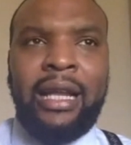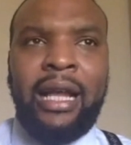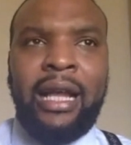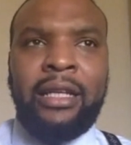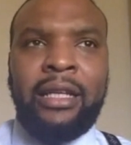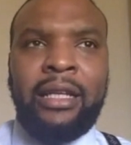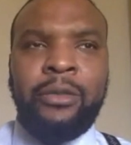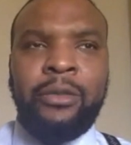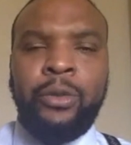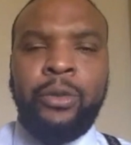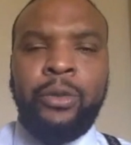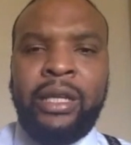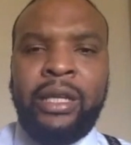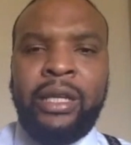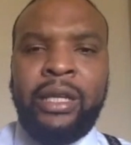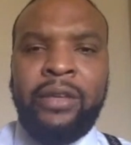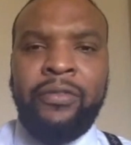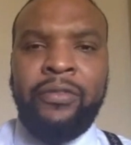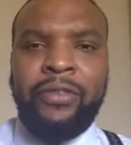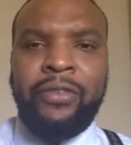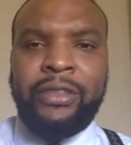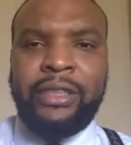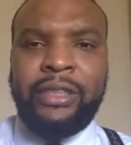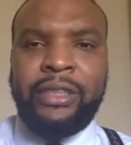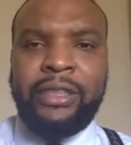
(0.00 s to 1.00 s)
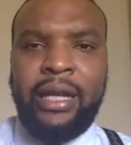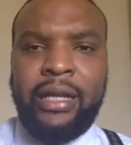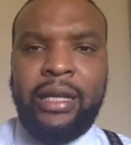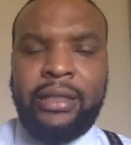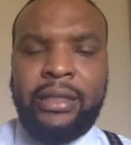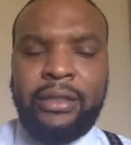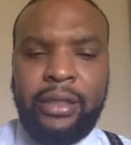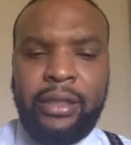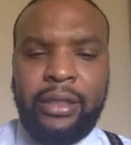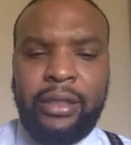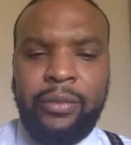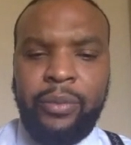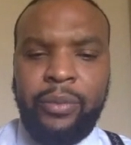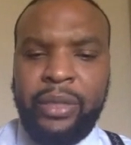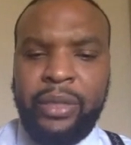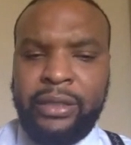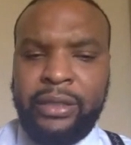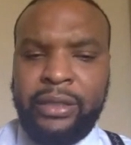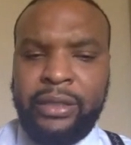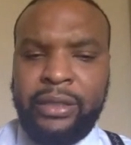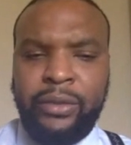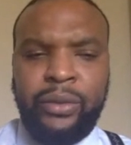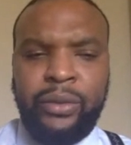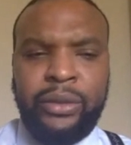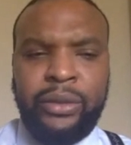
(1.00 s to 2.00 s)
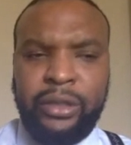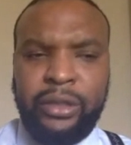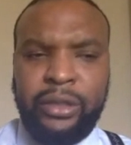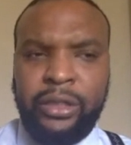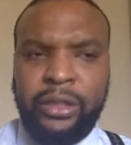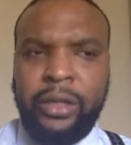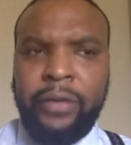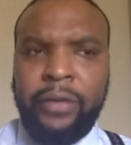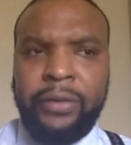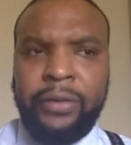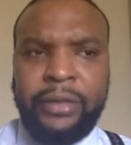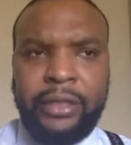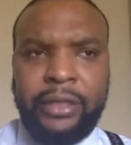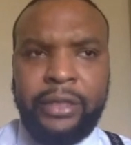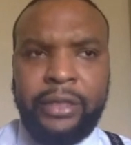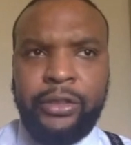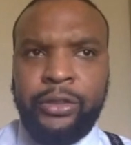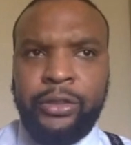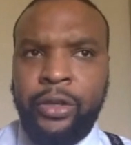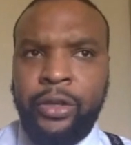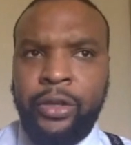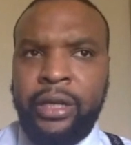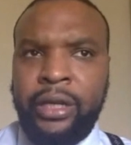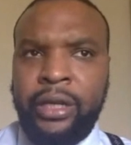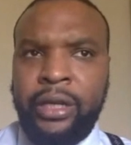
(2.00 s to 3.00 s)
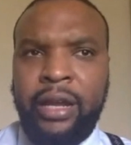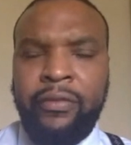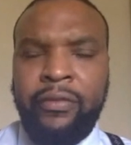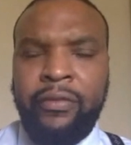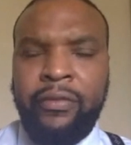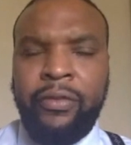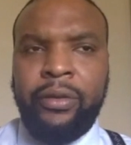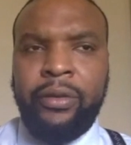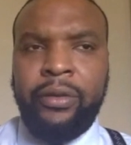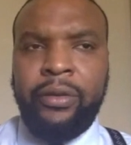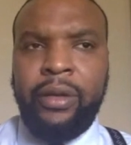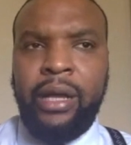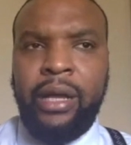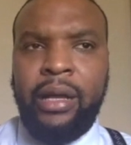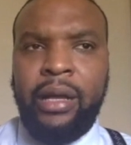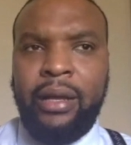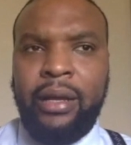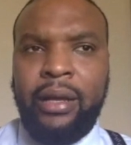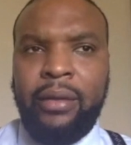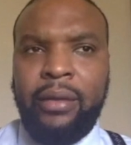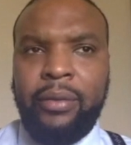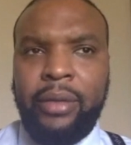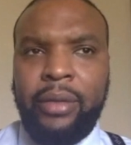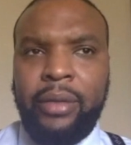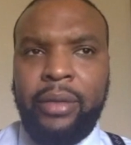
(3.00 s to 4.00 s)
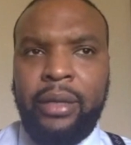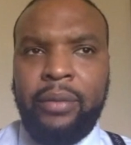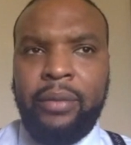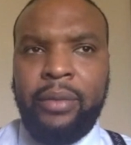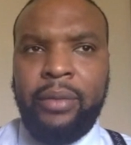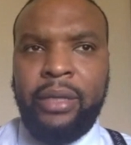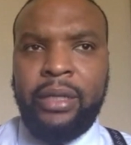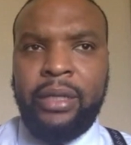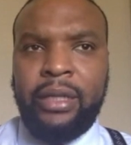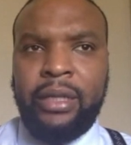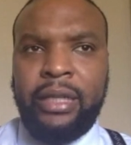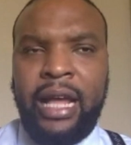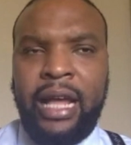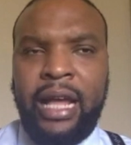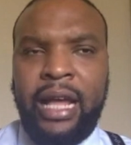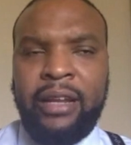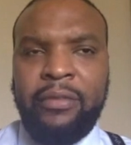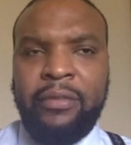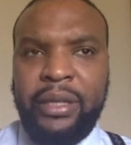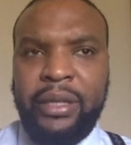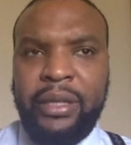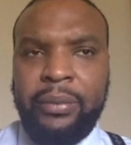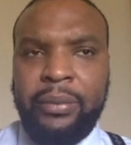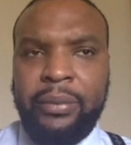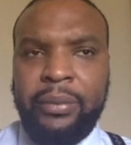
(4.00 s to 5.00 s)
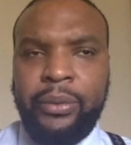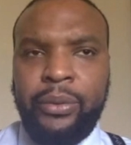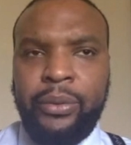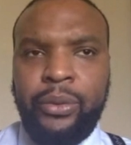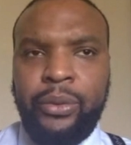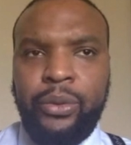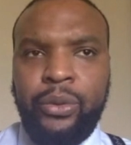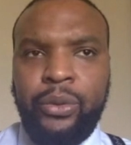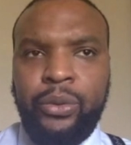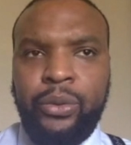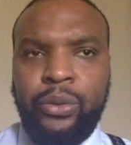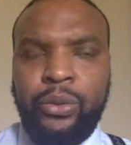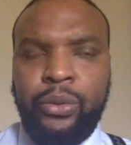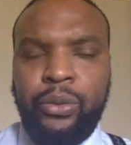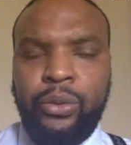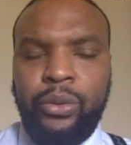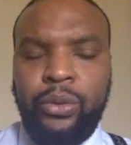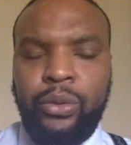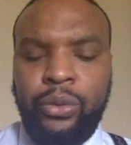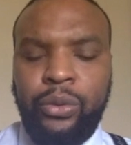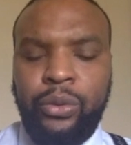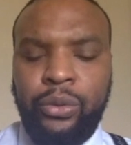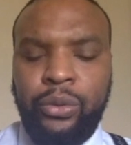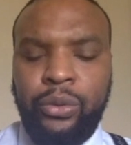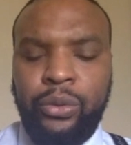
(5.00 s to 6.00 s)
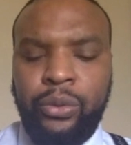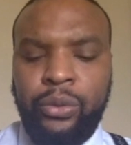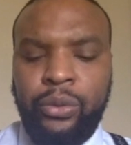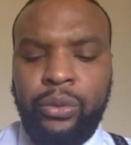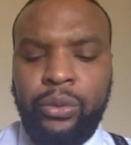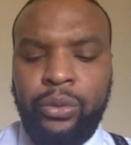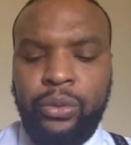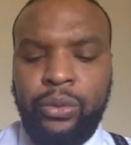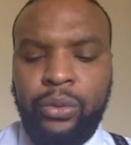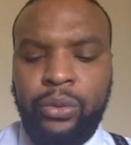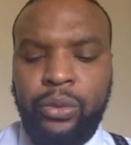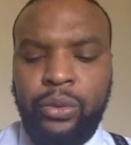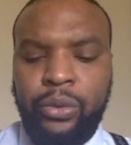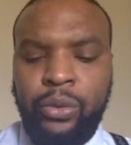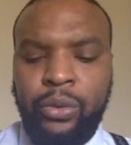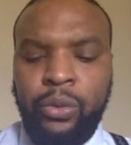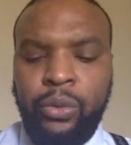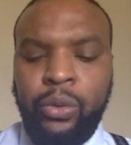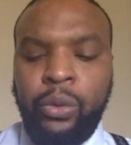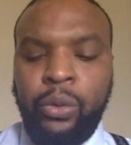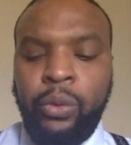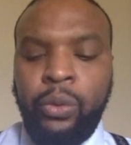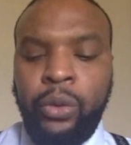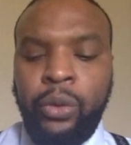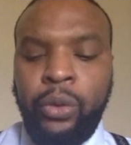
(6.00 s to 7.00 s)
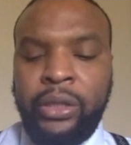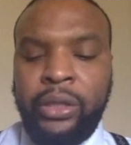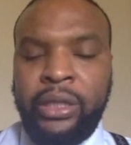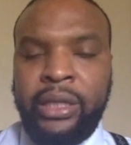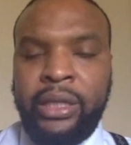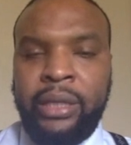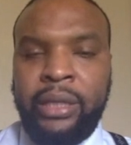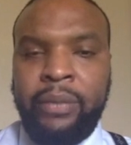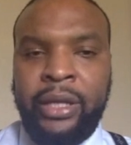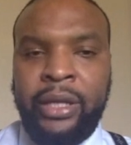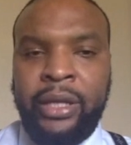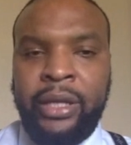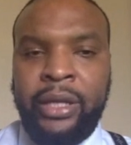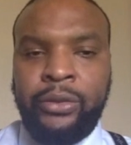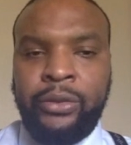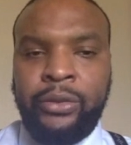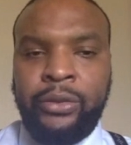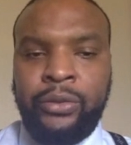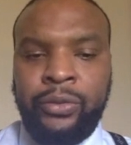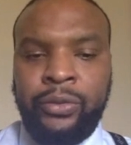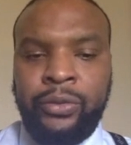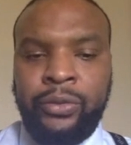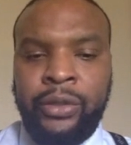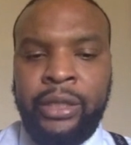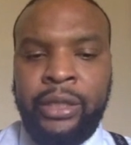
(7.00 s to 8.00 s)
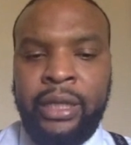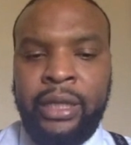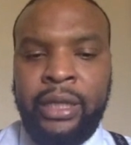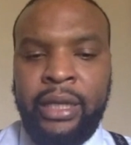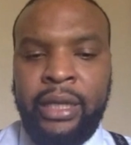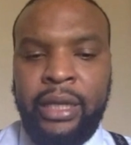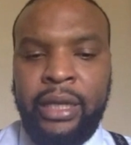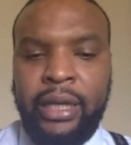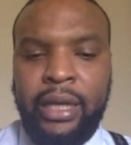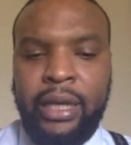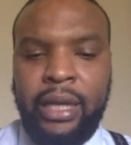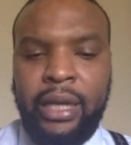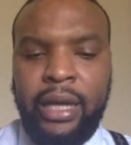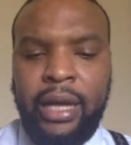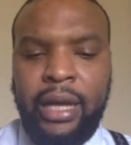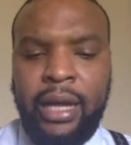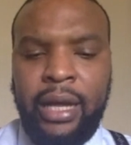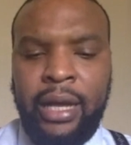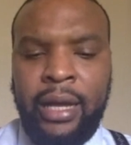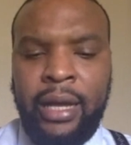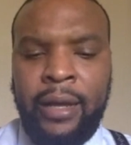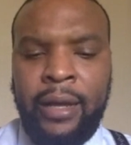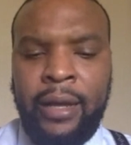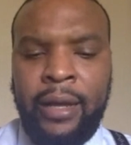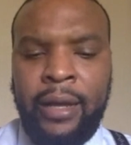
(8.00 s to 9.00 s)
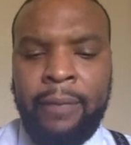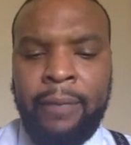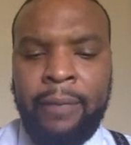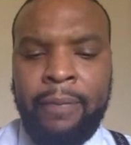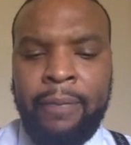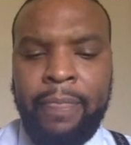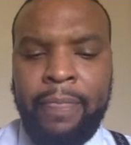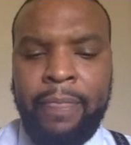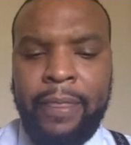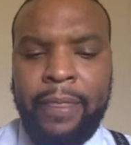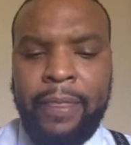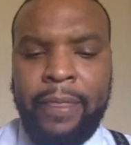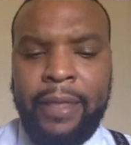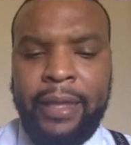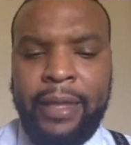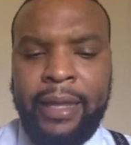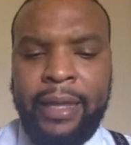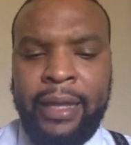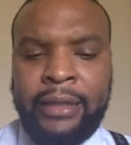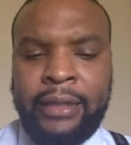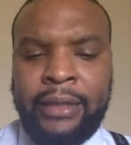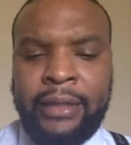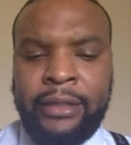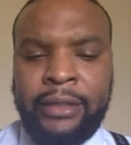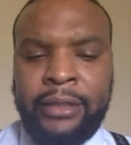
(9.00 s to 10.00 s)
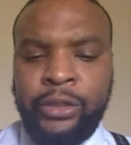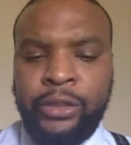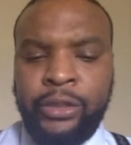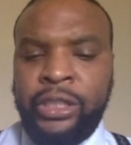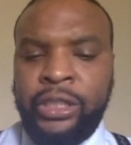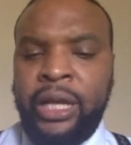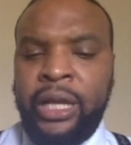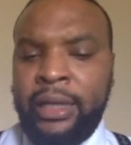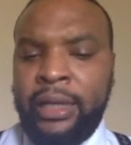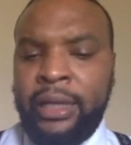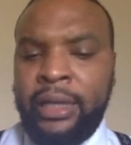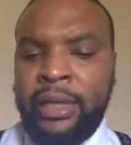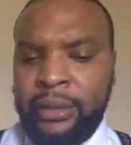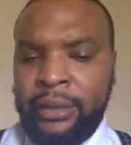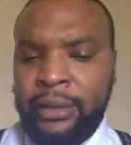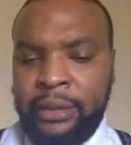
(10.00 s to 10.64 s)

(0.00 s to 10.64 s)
do want to emphasize, because it was a concerted effort among a lot of people who were working to get Pedro free. And so Sean